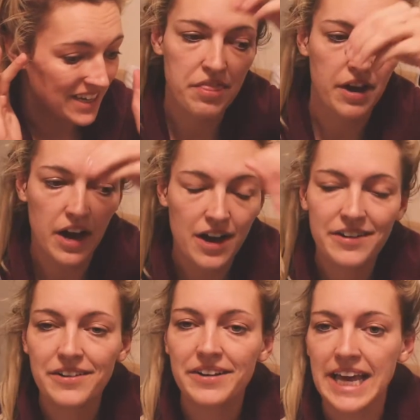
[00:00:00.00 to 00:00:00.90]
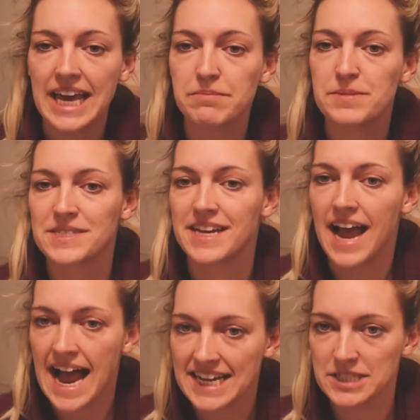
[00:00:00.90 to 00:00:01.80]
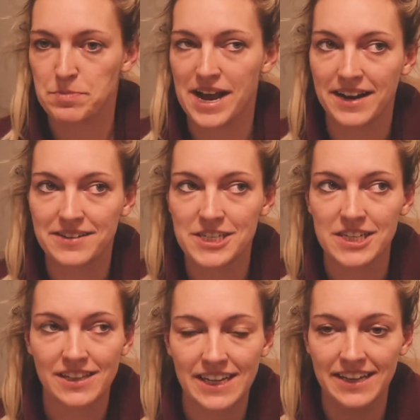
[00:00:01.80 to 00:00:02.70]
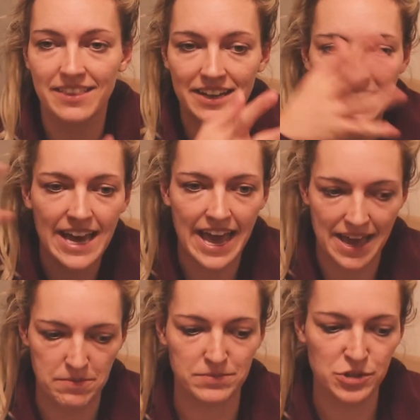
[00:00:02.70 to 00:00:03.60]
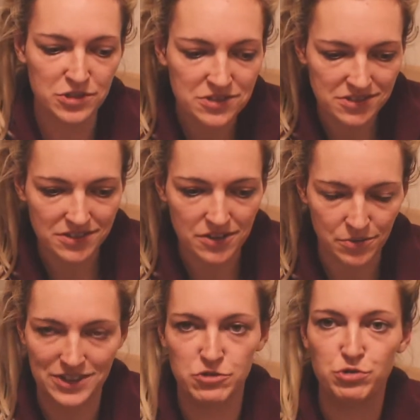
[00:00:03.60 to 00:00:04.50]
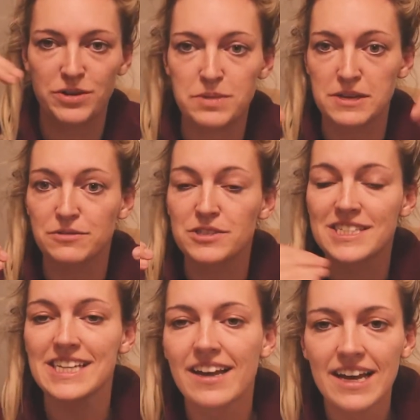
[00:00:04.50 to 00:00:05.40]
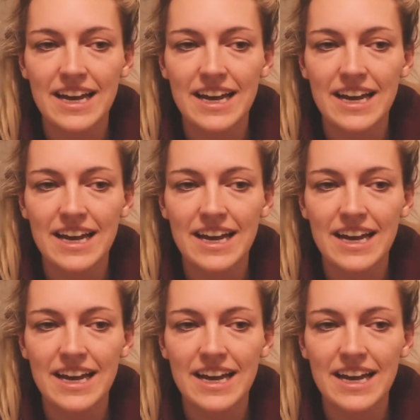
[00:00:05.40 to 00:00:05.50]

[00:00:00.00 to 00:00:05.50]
The Hunger Games aspect, like the games with tributes,